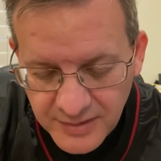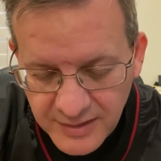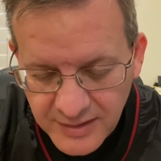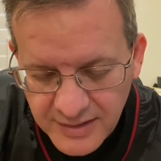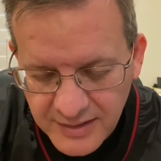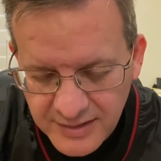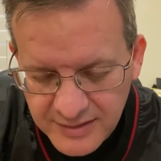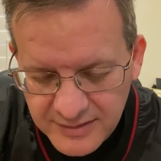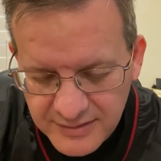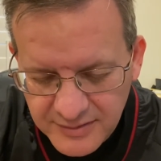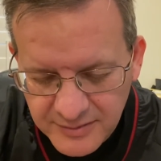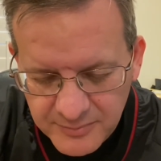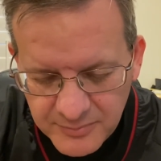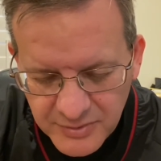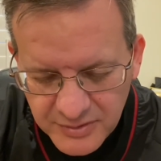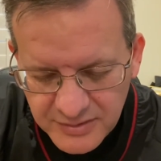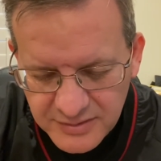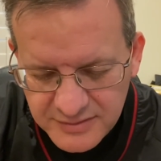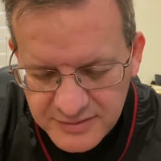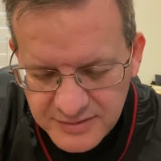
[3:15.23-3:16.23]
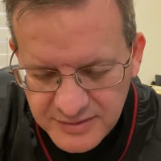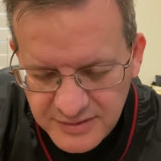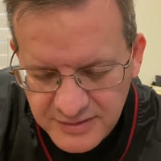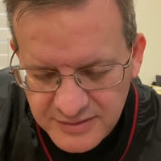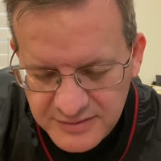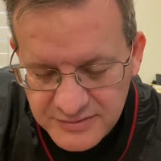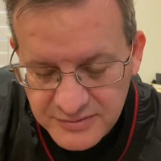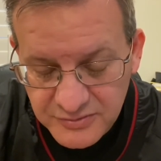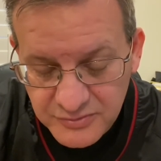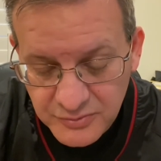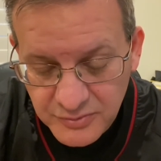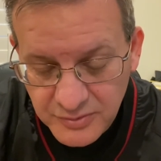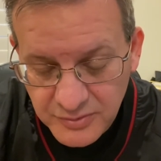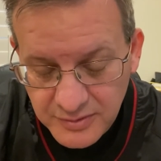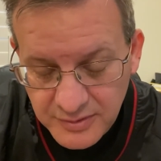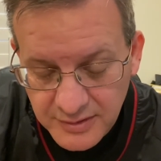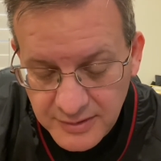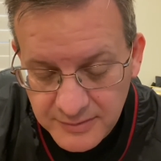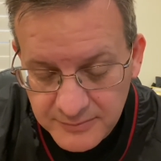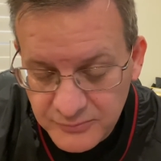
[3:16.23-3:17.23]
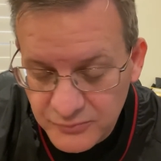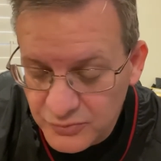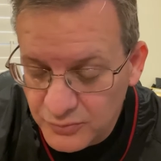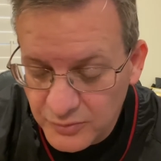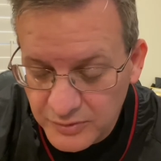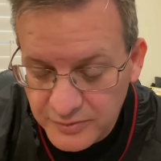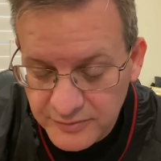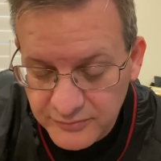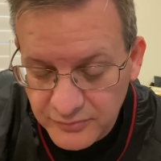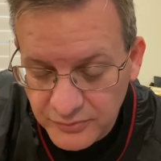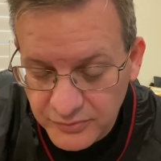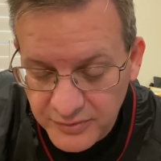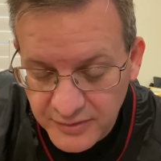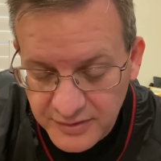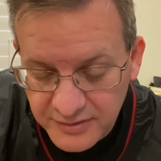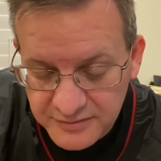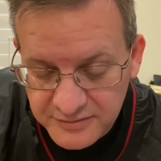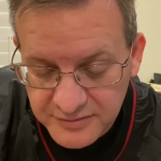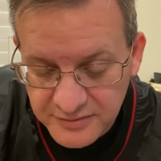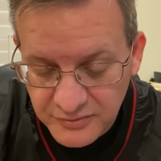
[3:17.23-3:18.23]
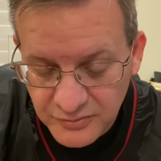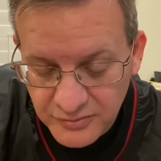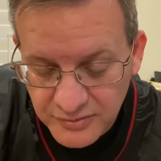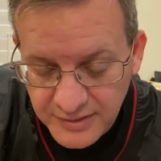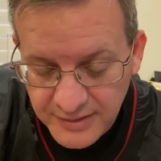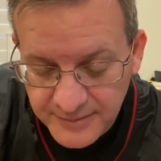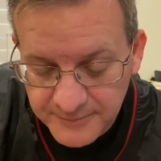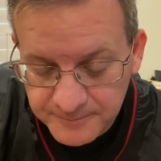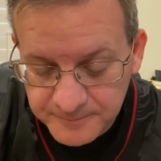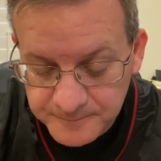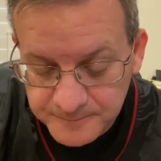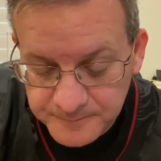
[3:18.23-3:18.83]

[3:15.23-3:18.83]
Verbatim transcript: and the ability to uh, do wonderful things in your name.